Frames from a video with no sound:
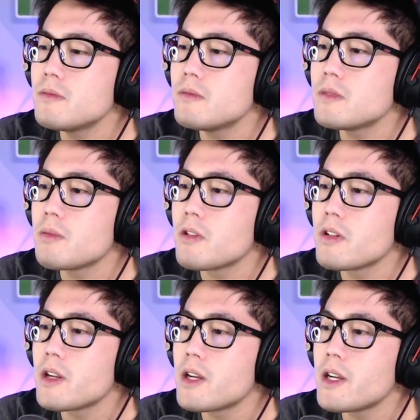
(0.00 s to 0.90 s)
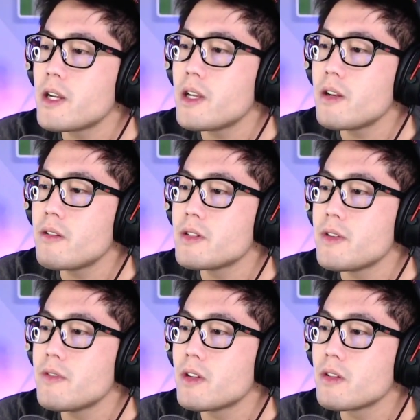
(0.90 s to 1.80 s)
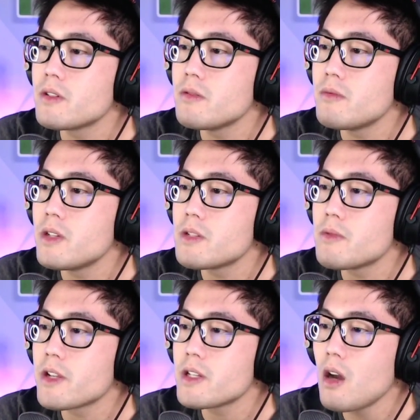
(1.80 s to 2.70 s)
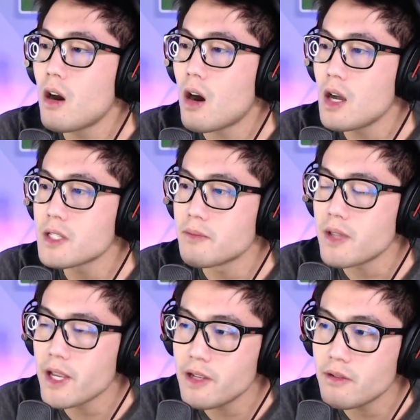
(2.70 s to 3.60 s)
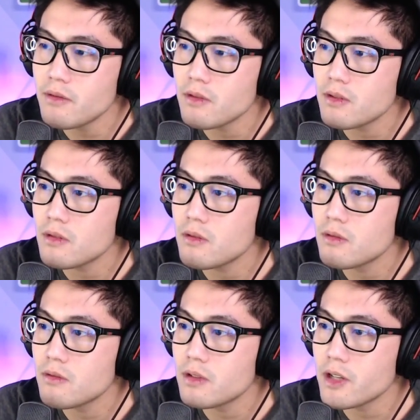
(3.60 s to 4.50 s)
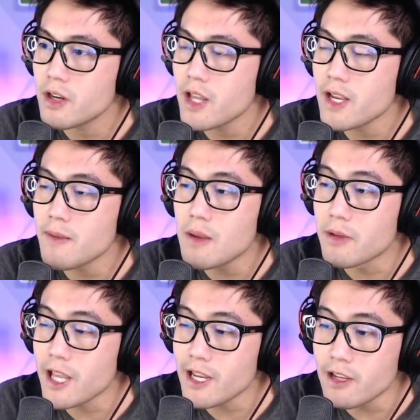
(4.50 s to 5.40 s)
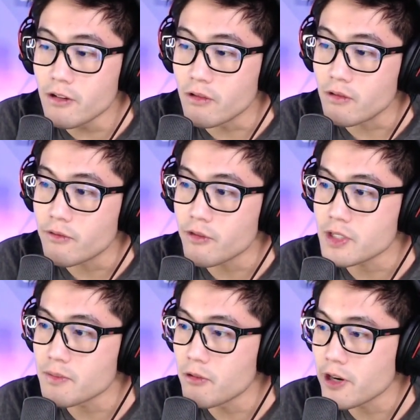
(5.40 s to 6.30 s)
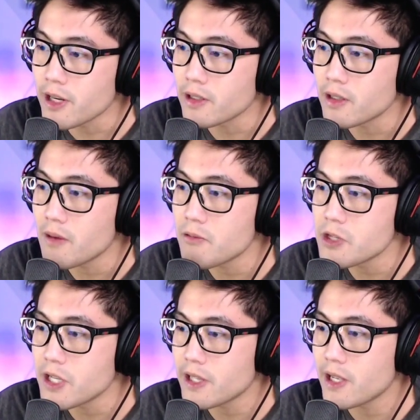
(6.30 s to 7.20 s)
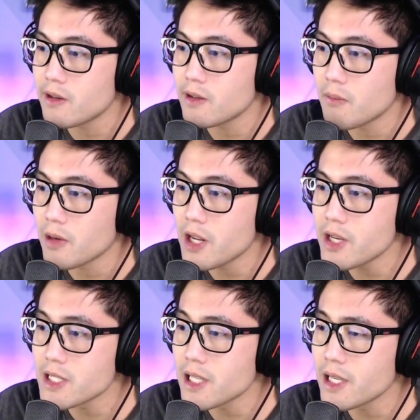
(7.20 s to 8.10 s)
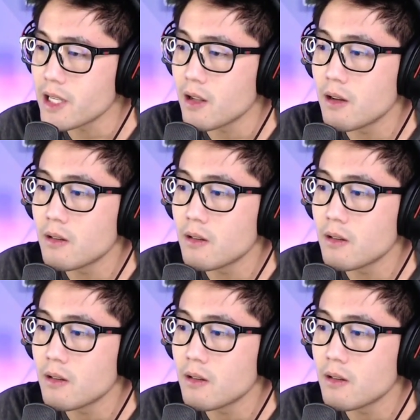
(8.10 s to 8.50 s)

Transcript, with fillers: My brother and I received another two Ninja Melks. Oh, awesome. Thank you you're thanking me, but thank you for supporting. I appreciate that. I'm glad you guys like it.